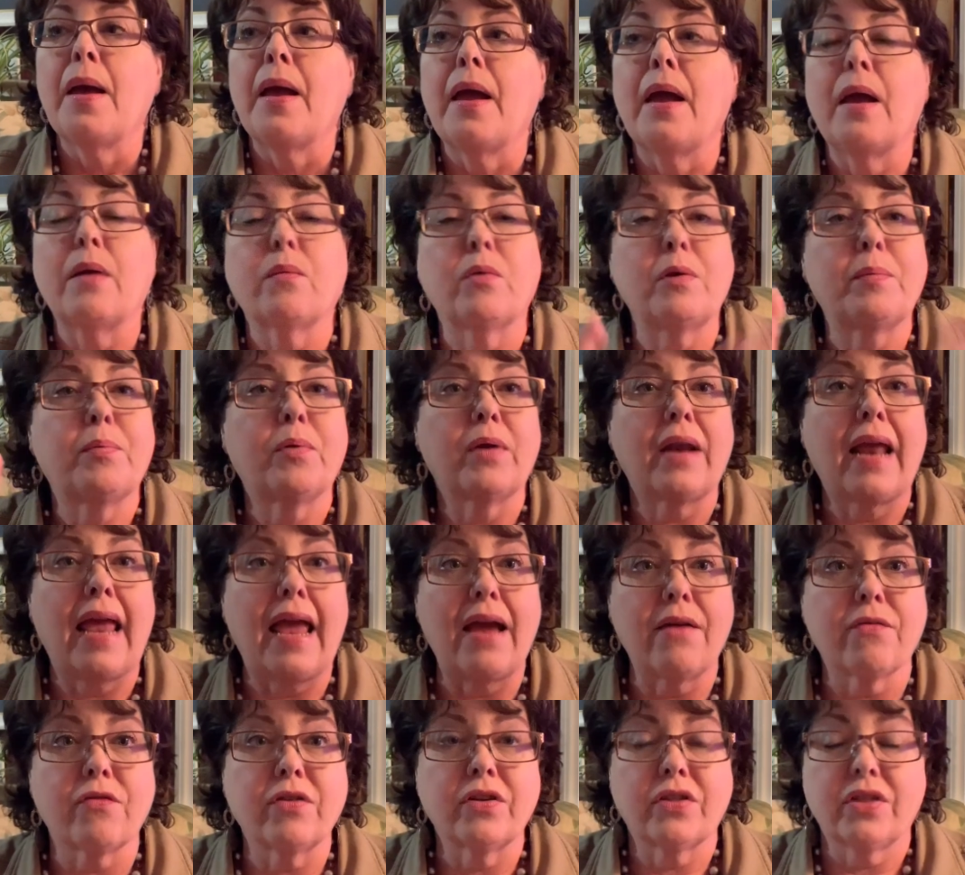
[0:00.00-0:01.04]
and we put
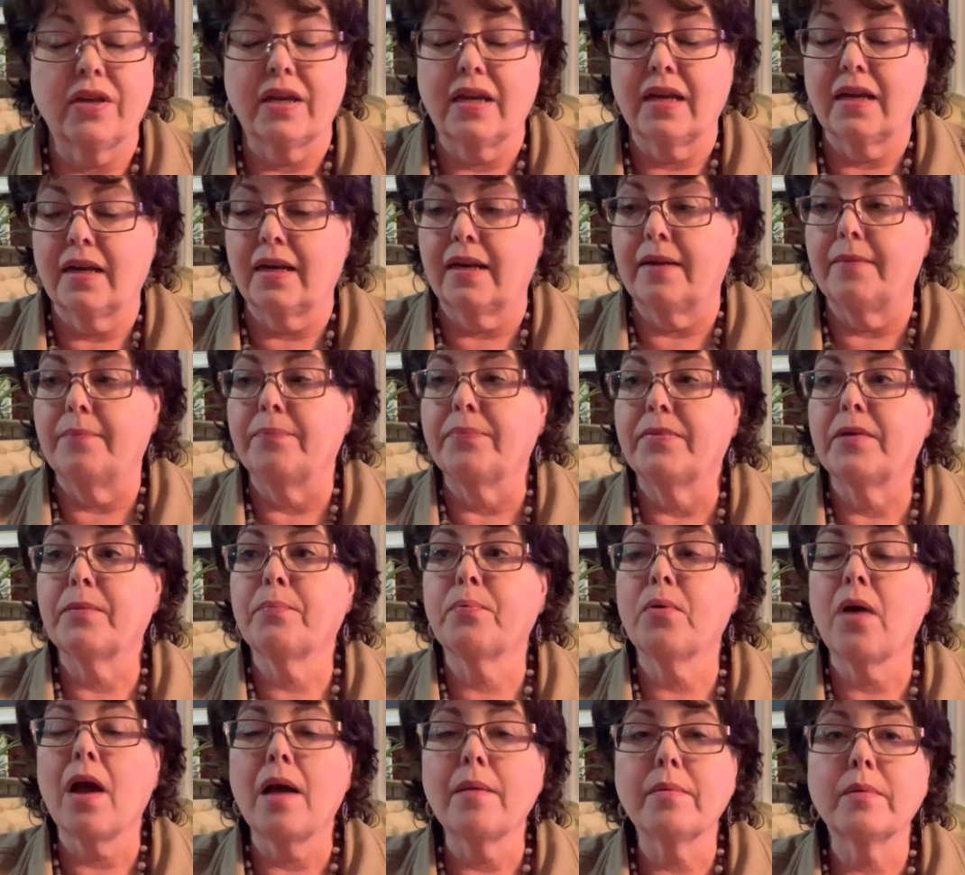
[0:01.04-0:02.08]
everything in it. The
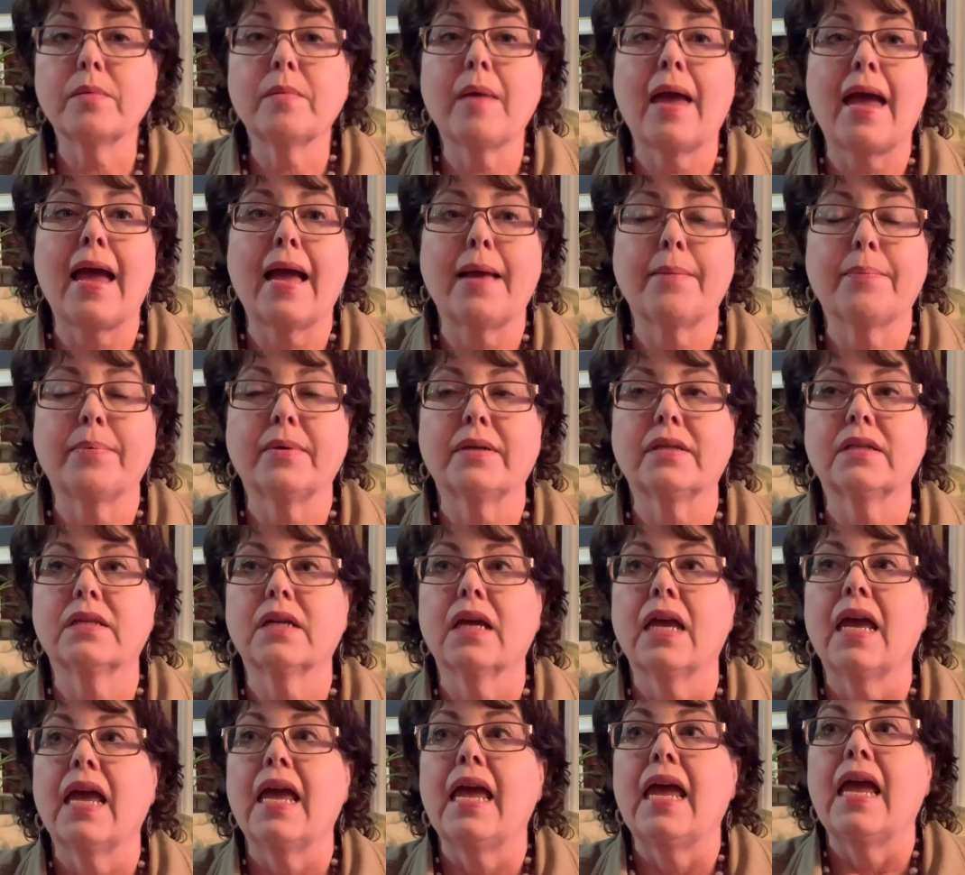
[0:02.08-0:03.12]
problem happened
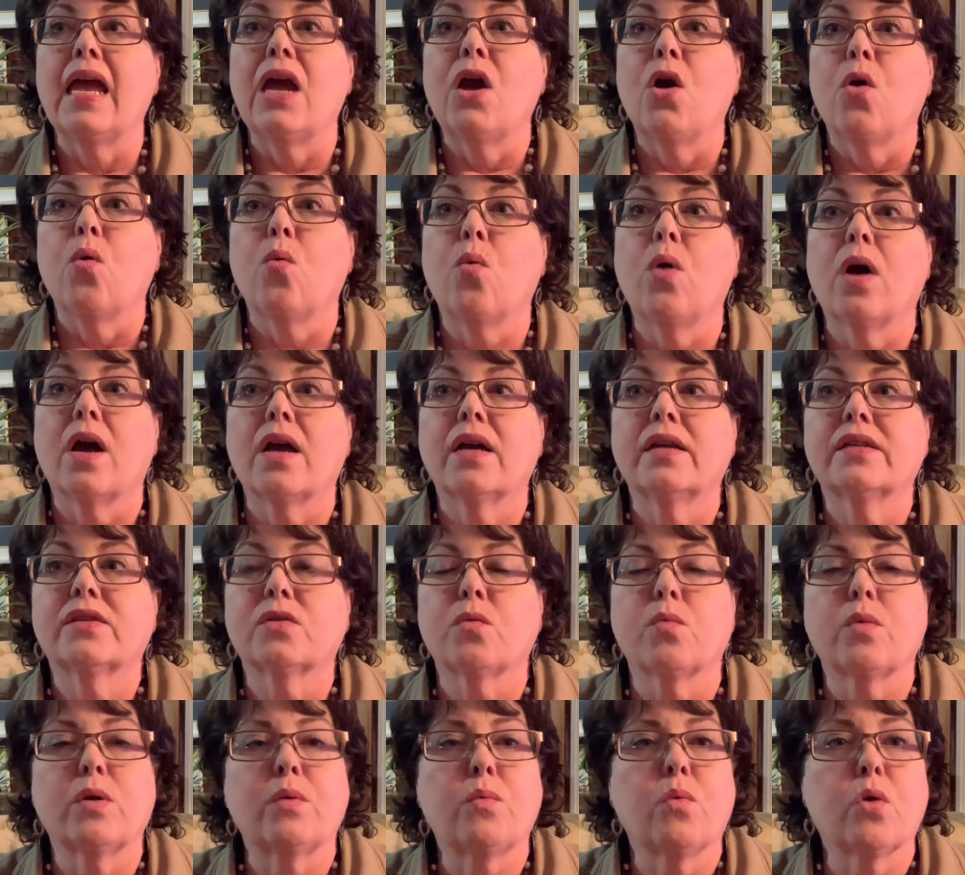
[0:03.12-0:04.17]
was
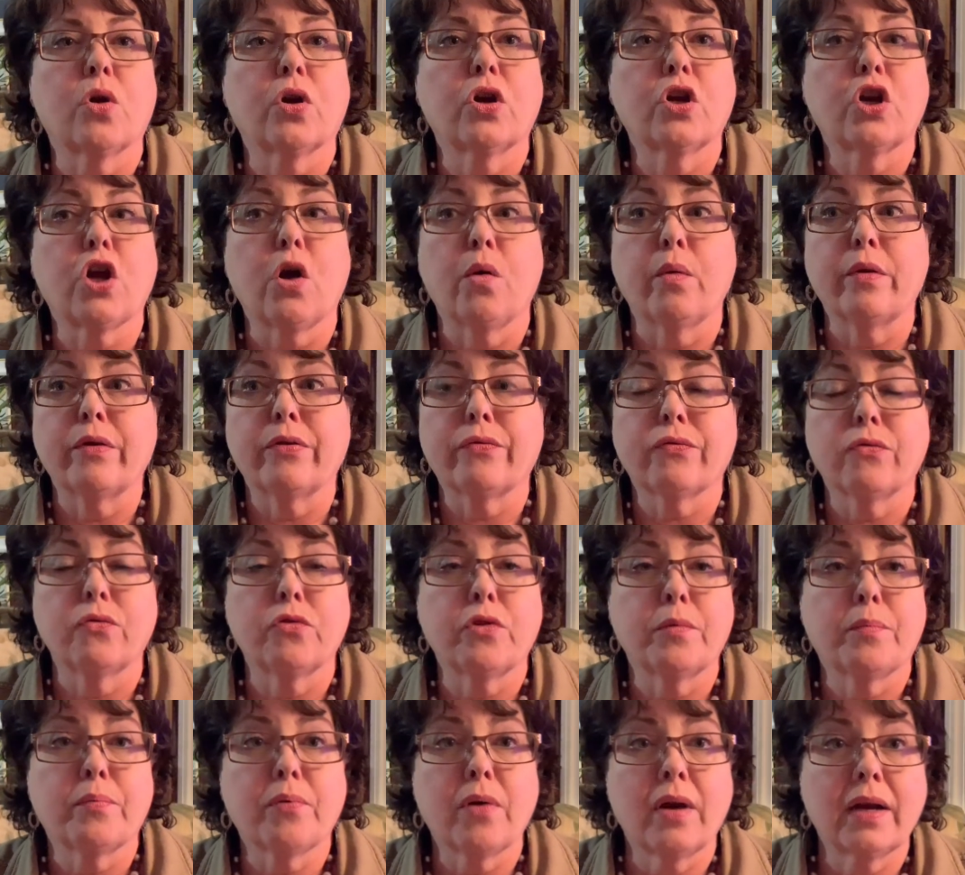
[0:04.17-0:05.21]
we weren't going through
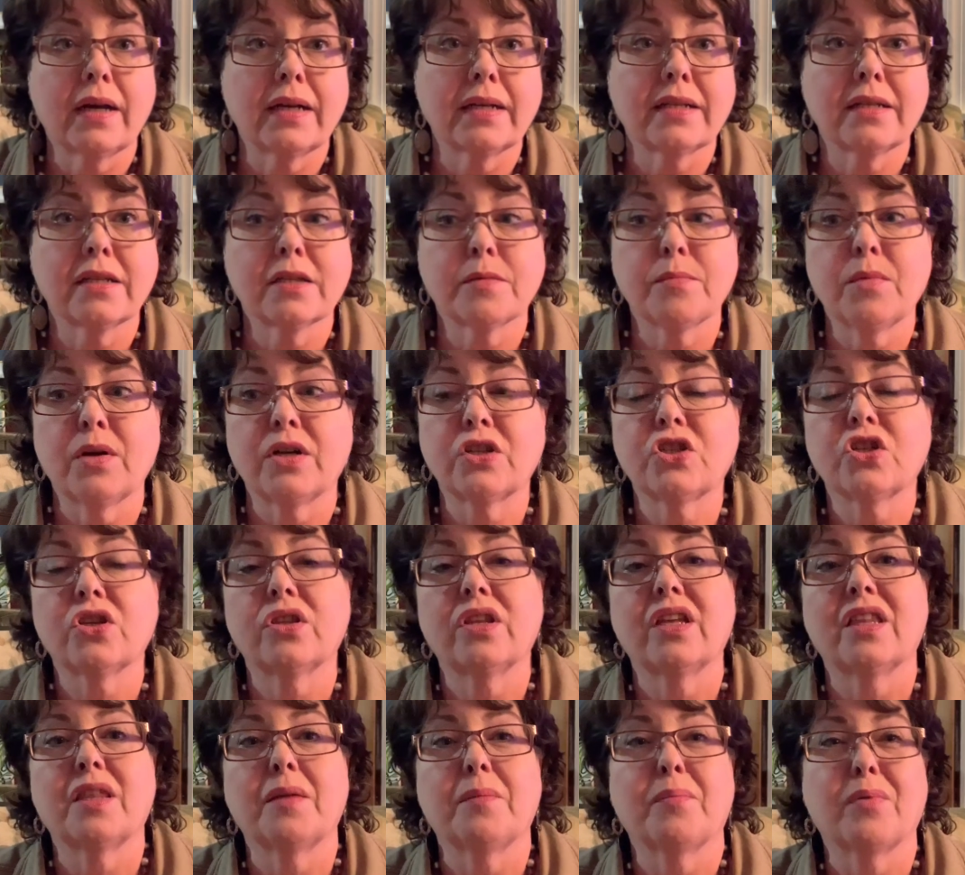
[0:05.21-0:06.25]
the product as much and
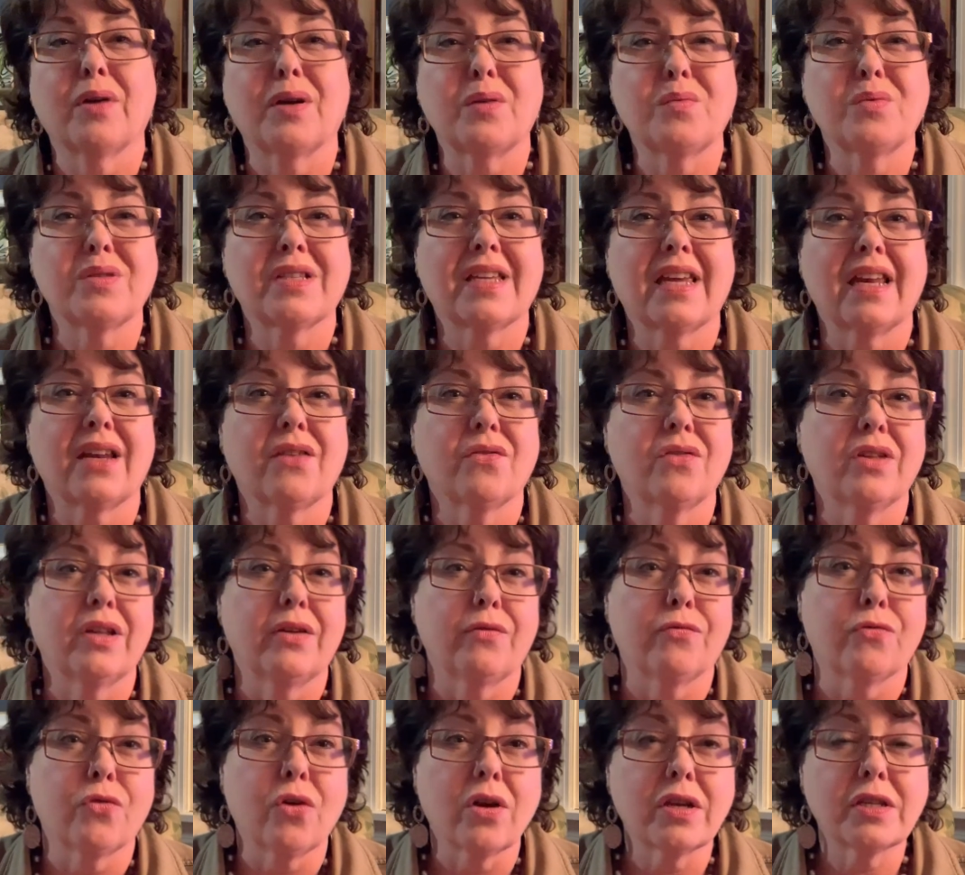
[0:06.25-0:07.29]
then the bread was getting really
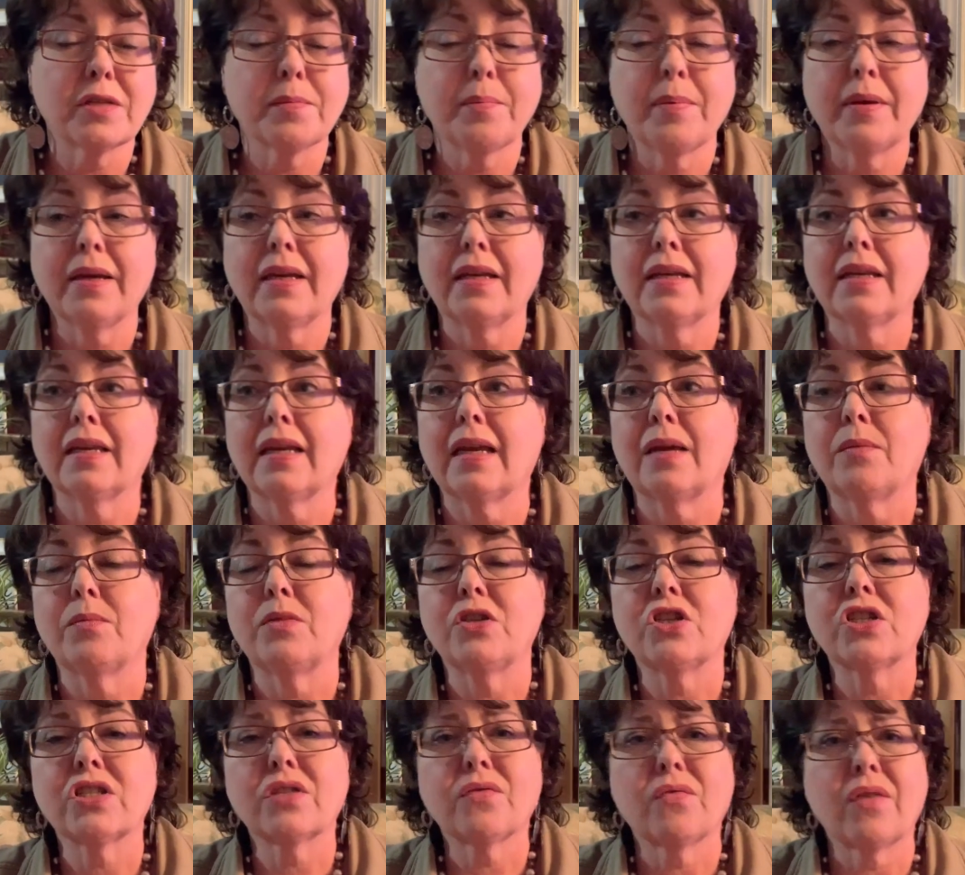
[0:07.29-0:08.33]
frostbitten and we
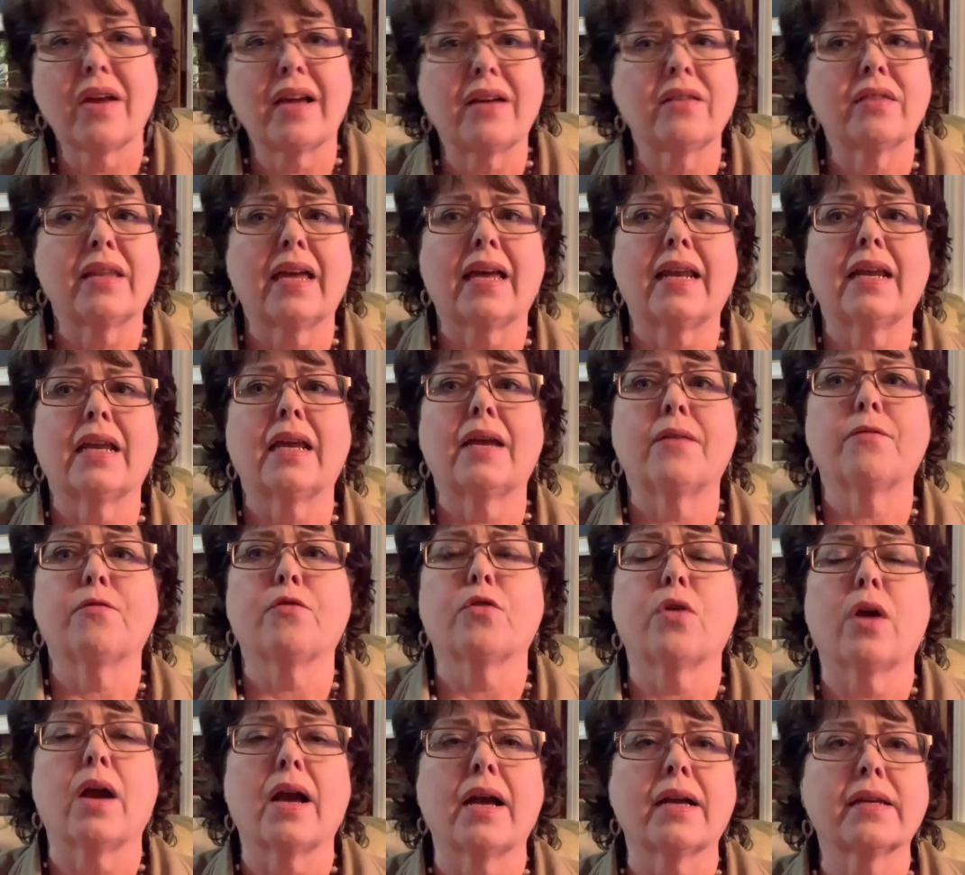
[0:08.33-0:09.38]
just found that
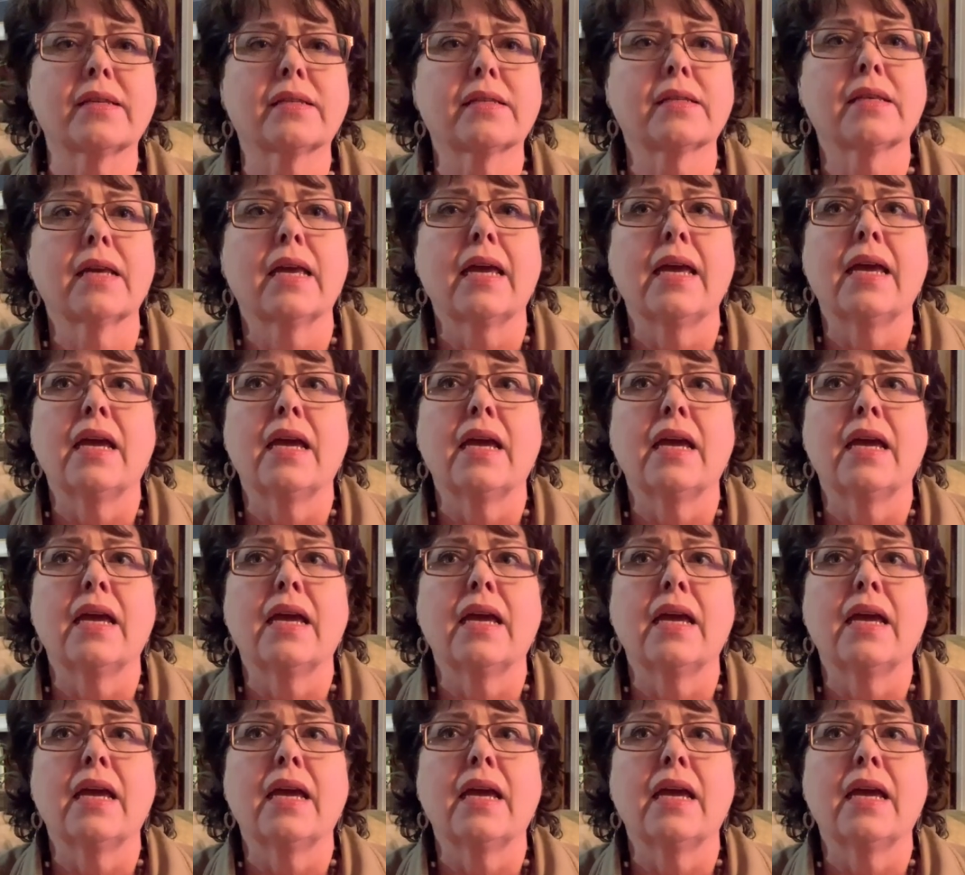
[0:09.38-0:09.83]
for us,